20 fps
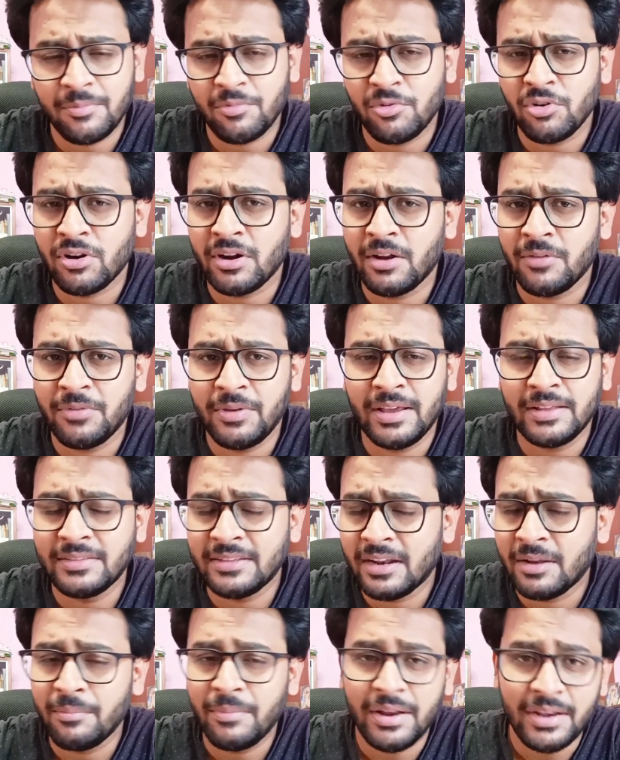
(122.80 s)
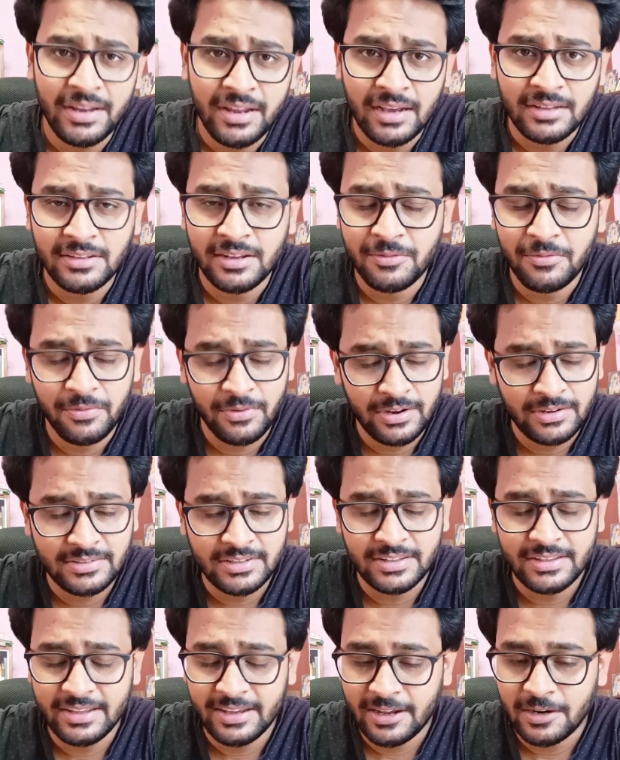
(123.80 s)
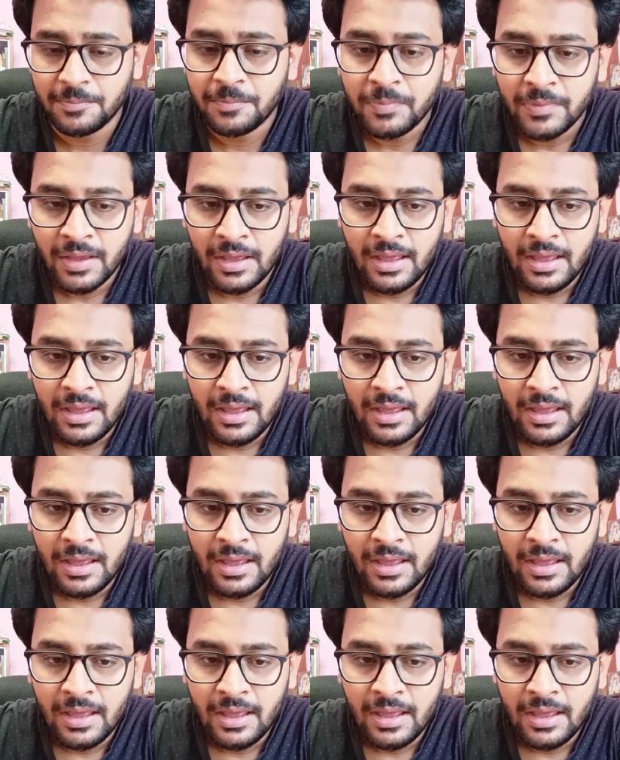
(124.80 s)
cryptography and there are many other fields are there